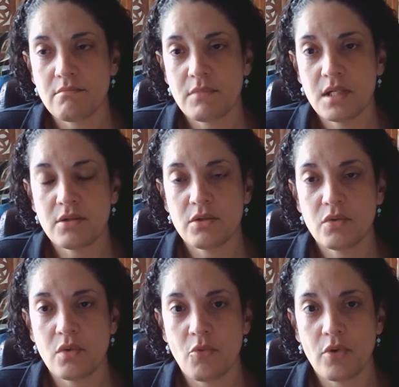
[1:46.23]
We need to
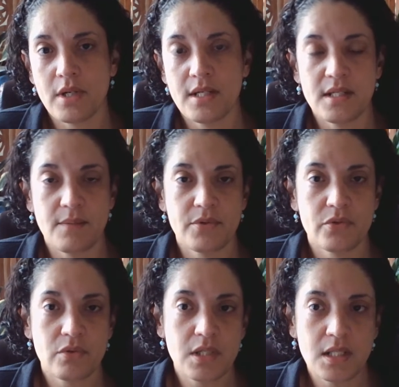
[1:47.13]
do a more in-depth
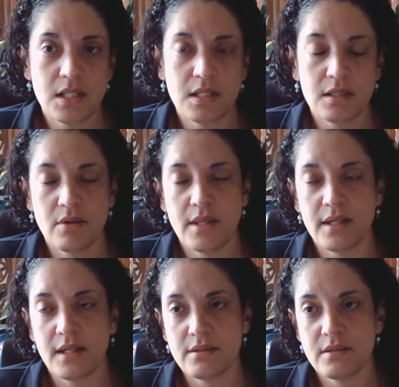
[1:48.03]
screening and all
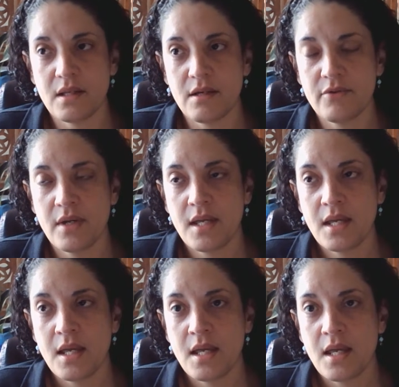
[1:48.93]
that kind of stuff.
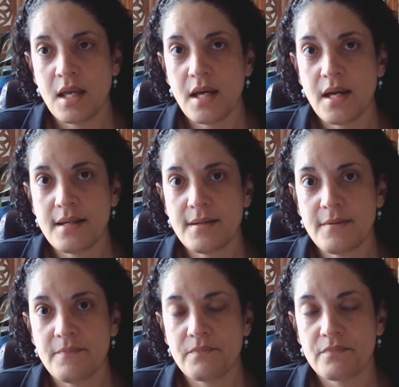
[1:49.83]

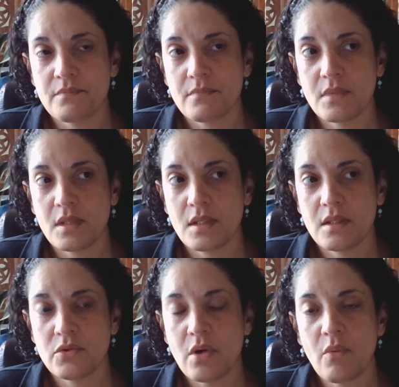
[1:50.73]

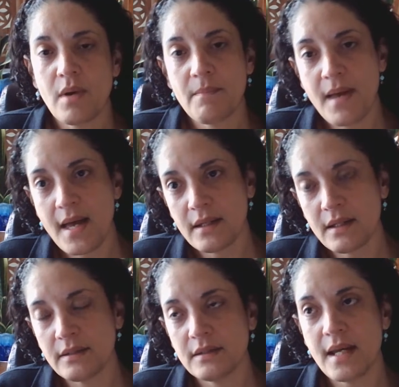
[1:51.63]
So I went back,
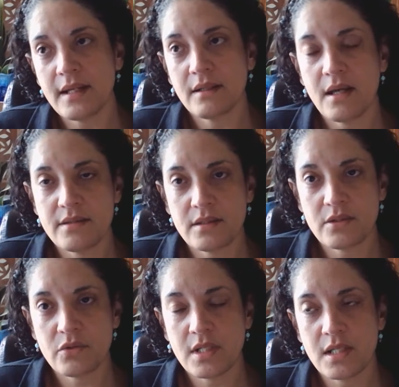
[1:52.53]
got the diagnostic
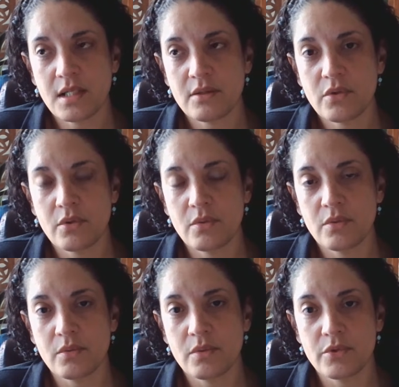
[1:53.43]
screening,
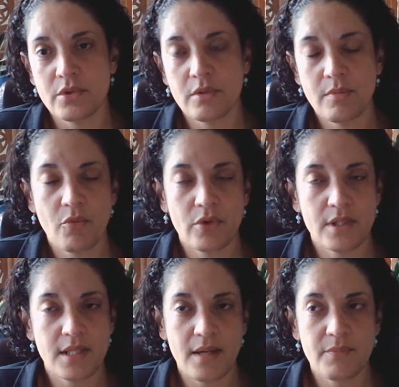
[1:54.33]
so it was a little bit more
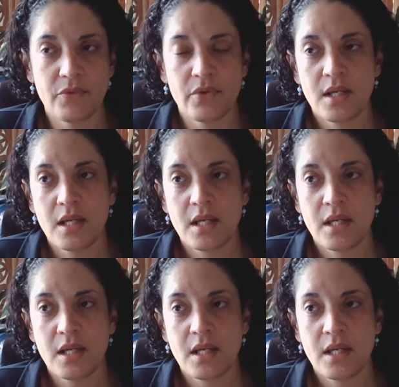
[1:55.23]
in-depth.